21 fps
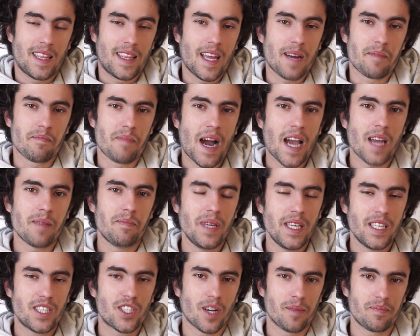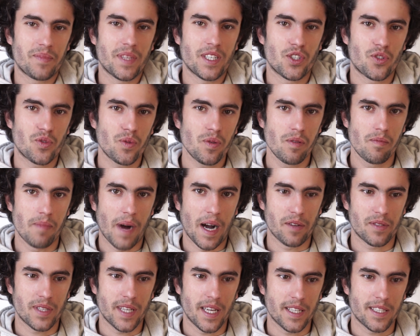there might be something true
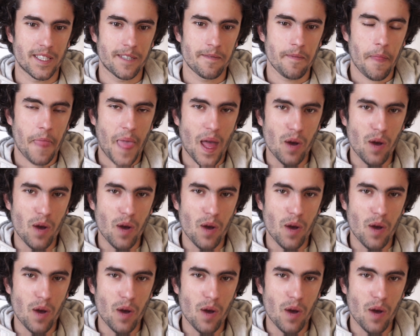about that.